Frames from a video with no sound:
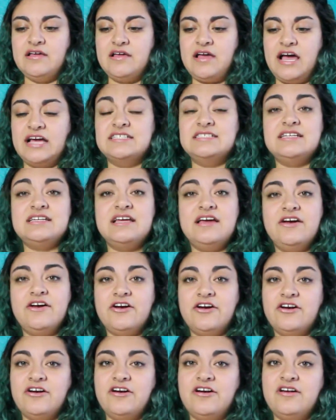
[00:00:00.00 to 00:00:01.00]
I did get
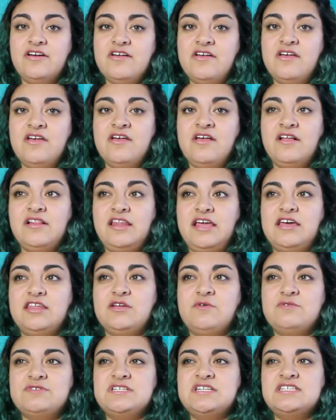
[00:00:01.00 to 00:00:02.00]
hurt. Like,
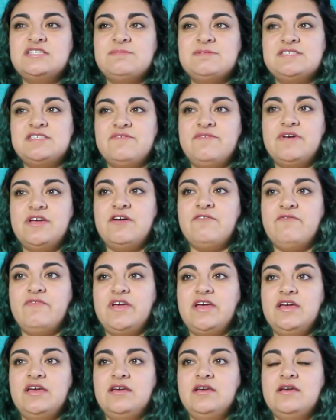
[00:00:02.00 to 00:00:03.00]
there wasn't a specific
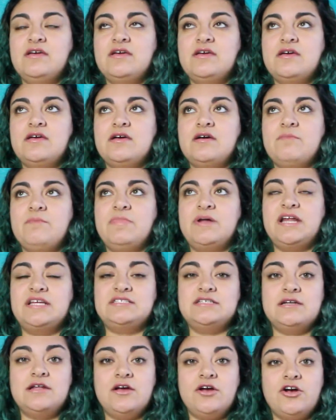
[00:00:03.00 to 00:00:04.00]
event, but I
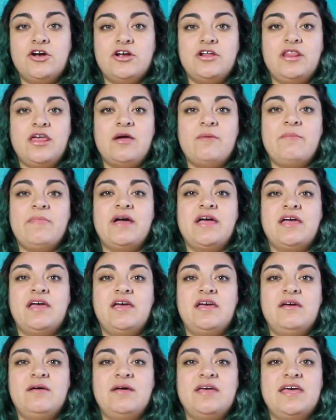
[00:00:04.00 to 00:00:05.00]
did get hurt, like
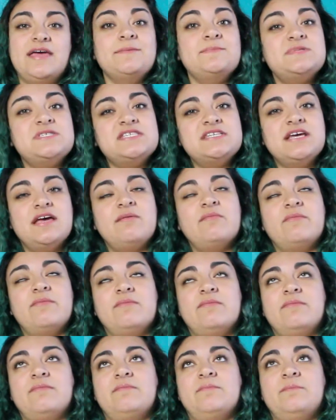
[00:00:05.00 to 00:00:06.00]
my hips,
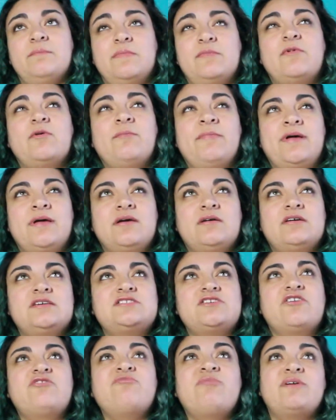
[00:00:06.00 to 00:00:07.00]
well, I
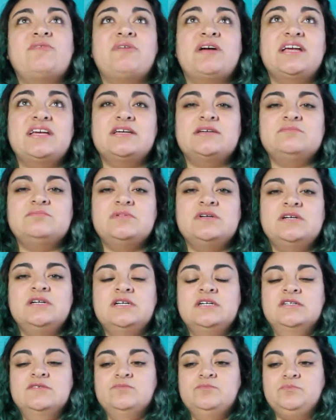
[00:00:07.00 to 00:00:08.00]
started on my right hip.
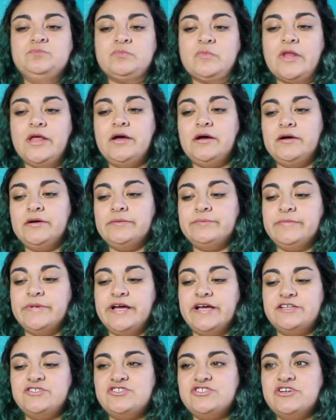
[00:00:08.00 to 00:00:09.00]

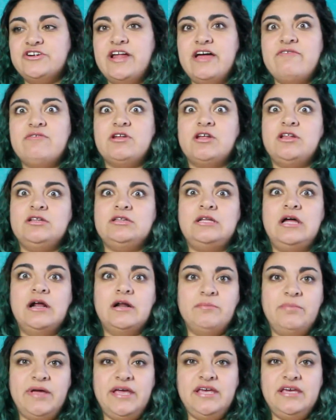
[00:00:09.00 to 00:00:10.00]
I just started having a lot
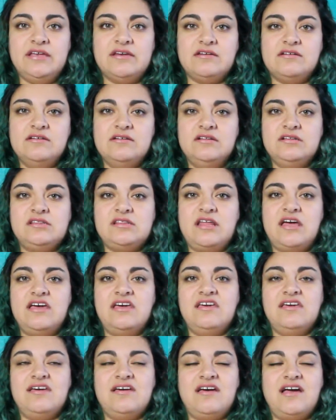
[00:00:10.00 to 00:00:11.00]
of pain.
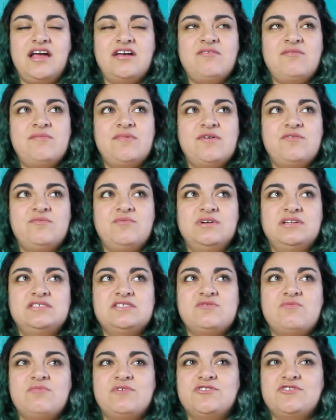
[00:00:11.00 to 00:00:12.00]
Like, I remember
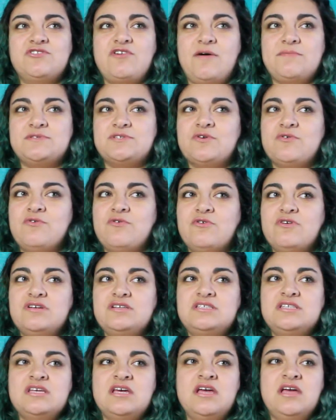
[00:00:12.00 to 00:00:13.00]
once when we were doing obstacle
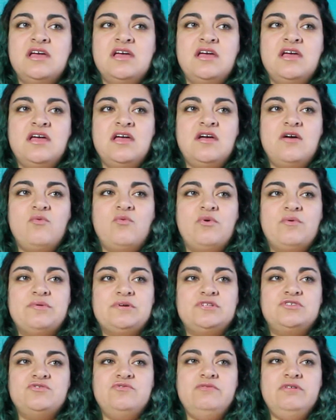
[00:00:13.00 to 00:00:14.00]
course, we
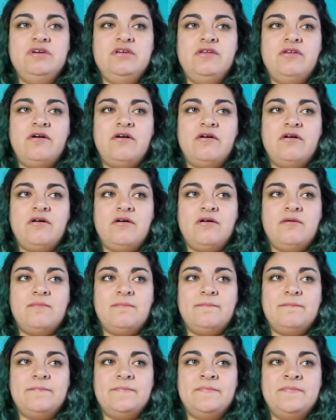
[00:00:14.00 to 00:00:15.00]
were doing the